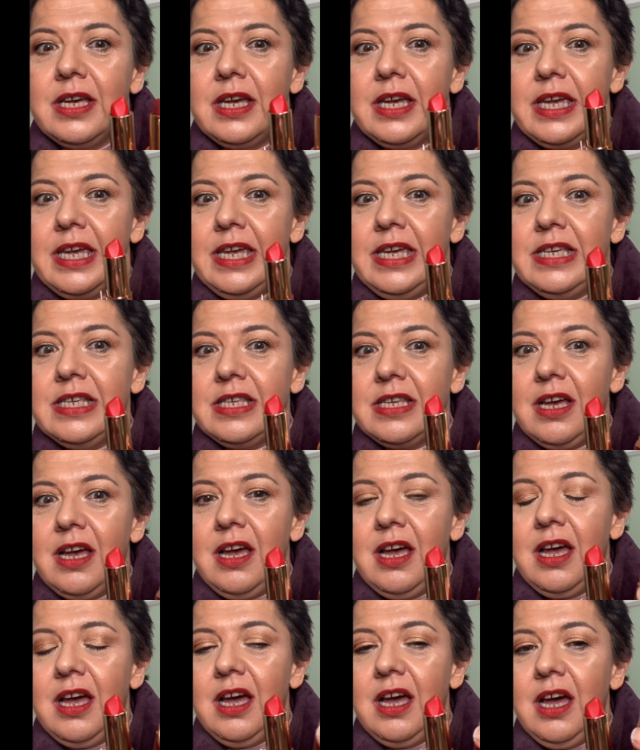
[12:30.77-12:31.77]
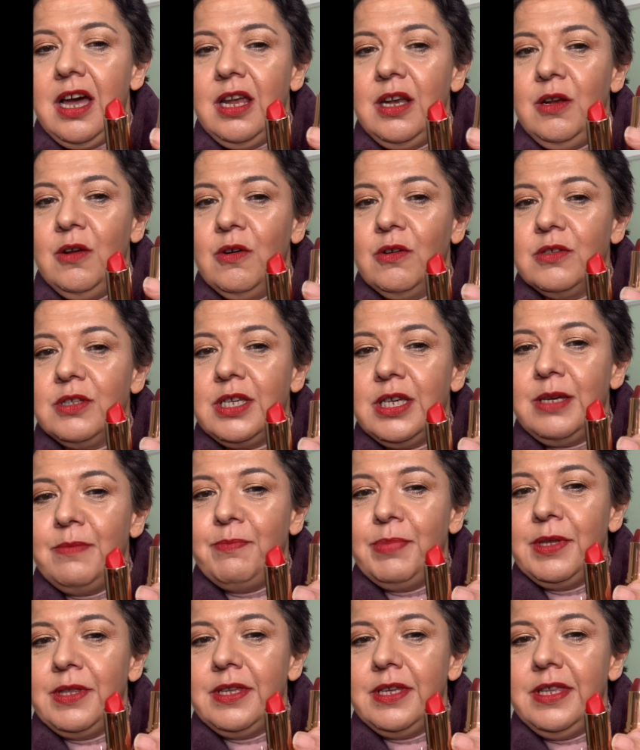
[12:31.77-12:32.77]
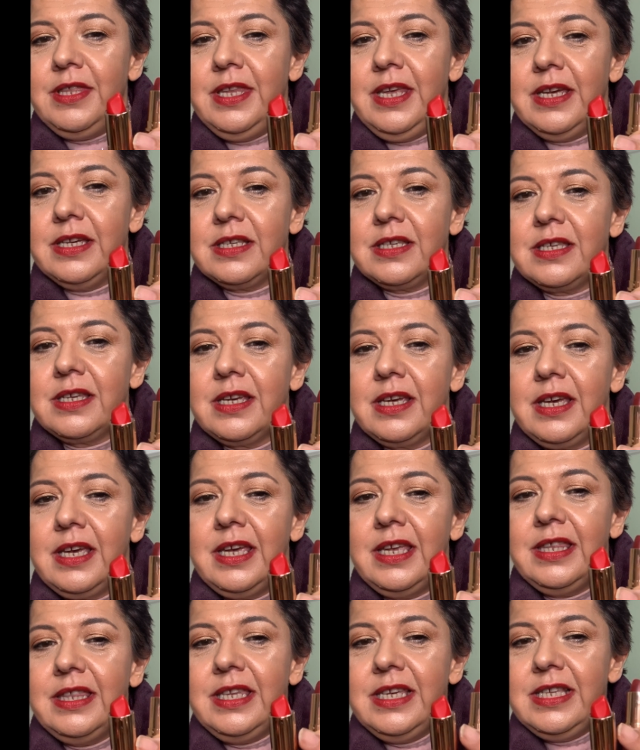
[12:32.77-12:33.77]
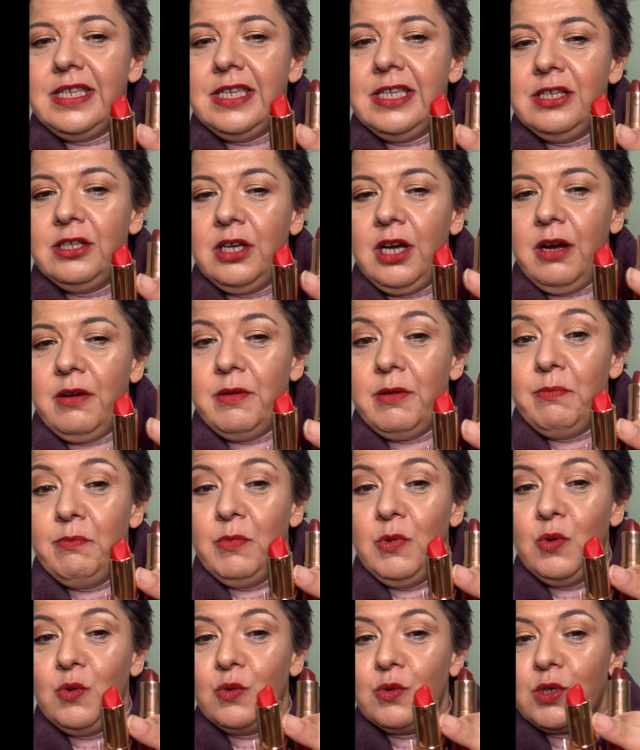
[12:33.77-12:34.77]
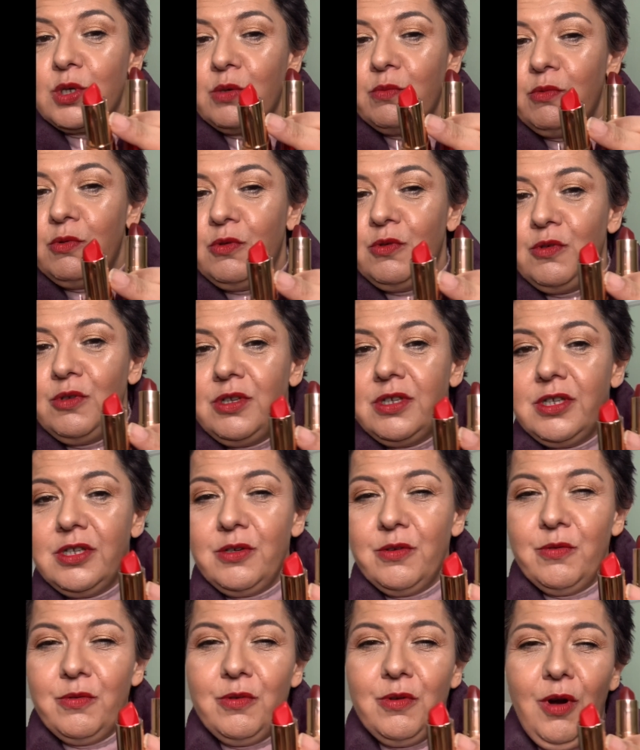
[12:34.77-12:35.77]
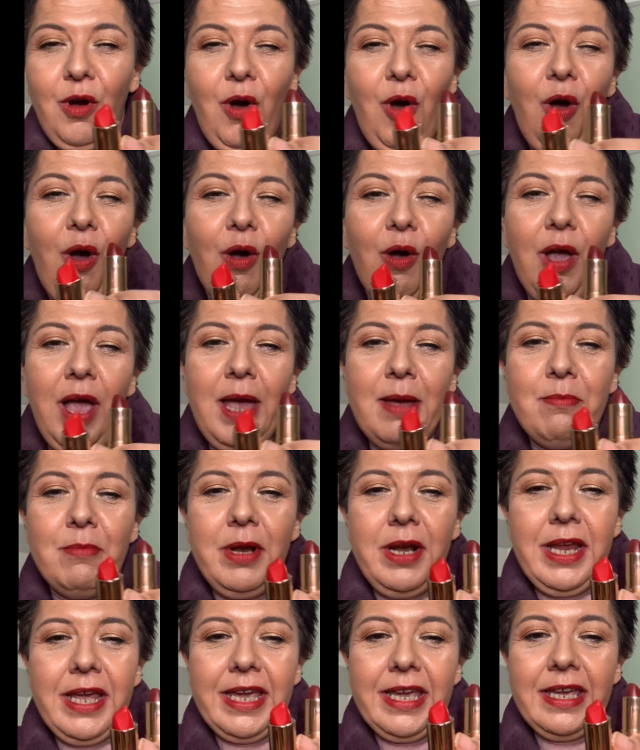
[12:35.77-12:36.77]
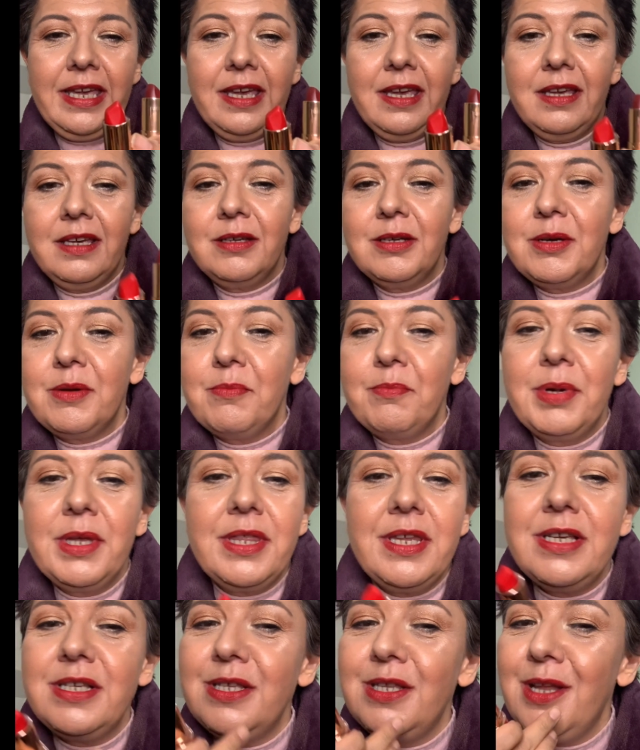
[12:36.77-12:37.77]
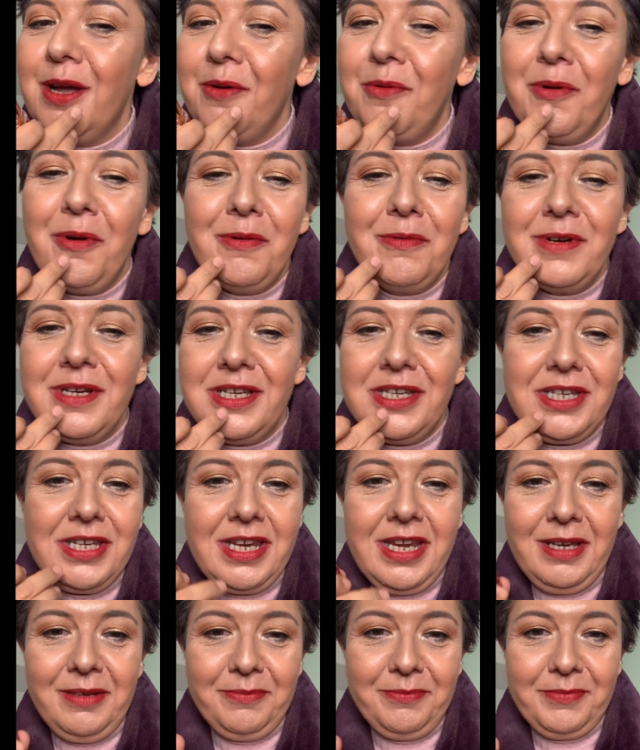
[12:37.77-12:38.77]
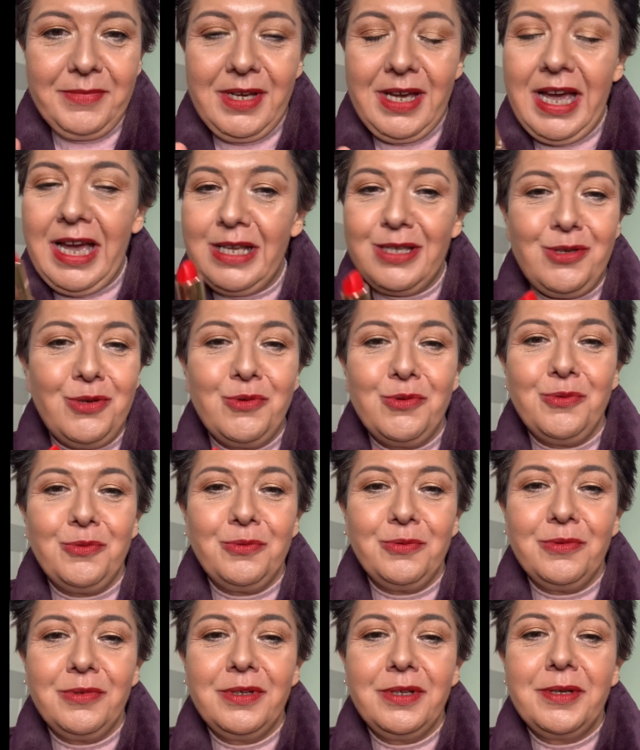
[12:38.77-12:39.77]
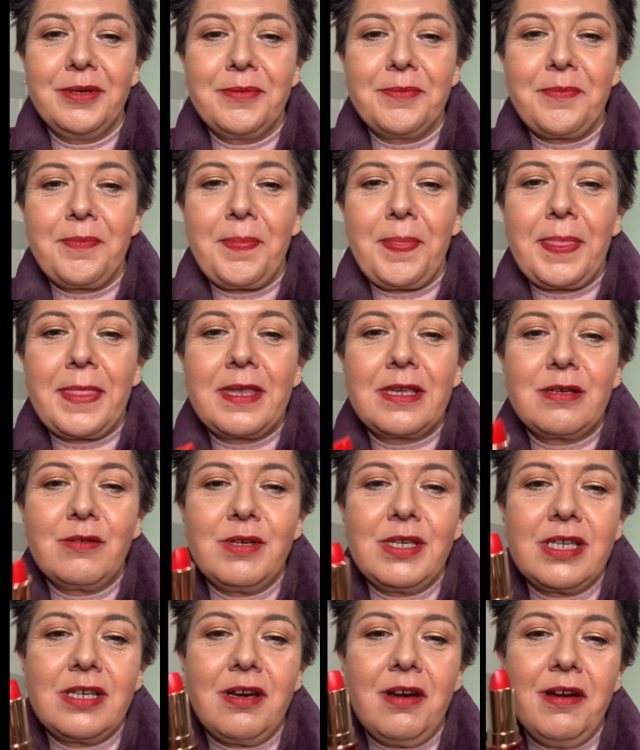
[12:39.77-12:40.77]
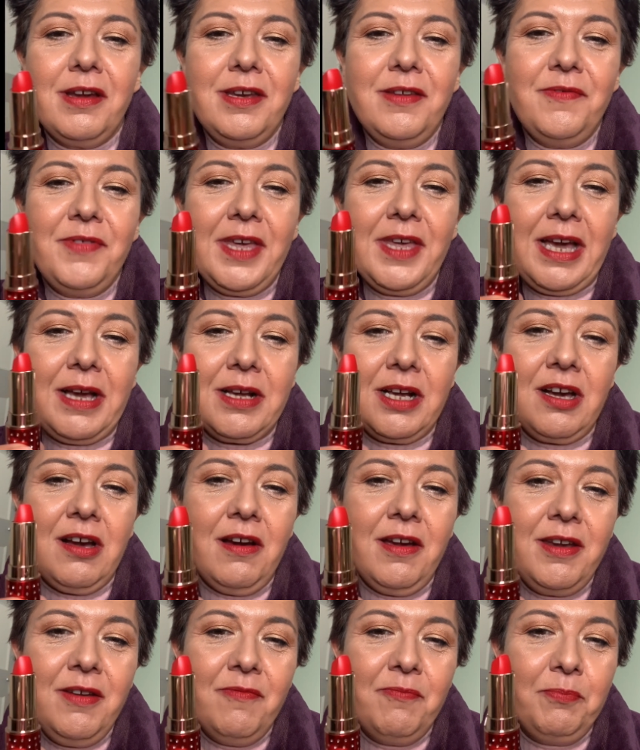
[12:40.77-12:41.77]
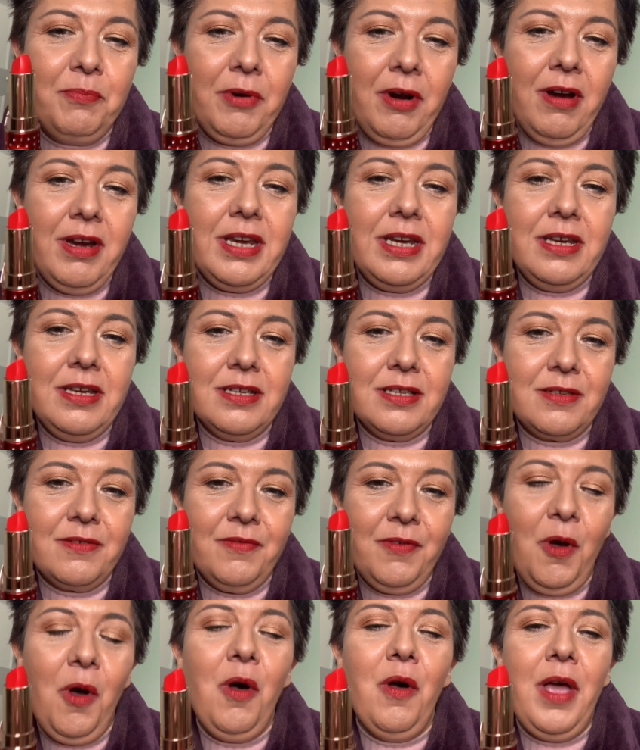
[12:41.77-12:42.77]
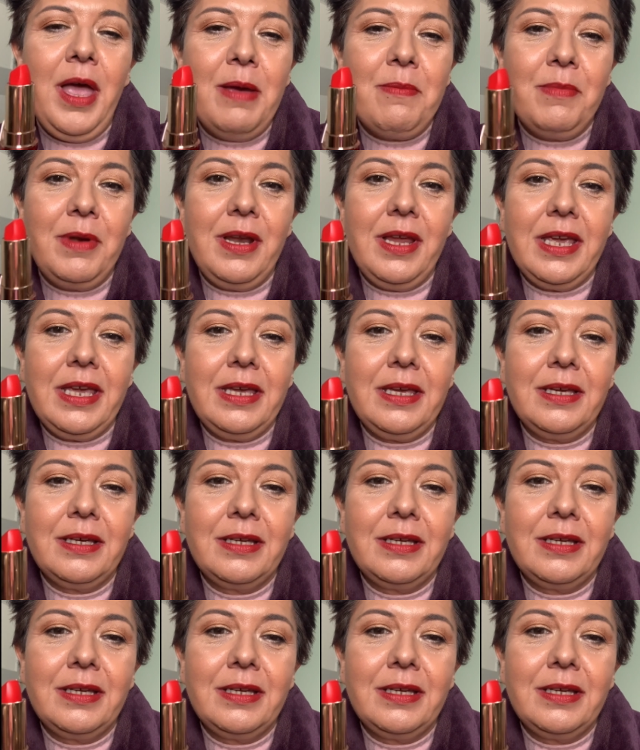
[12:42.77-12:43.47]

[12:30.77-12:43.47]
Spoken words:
is a lot deeper than this. This is going more towards your Hot Emily, but there's no orange in it at all. So it's kind of that kind of brightness of Hot Emily.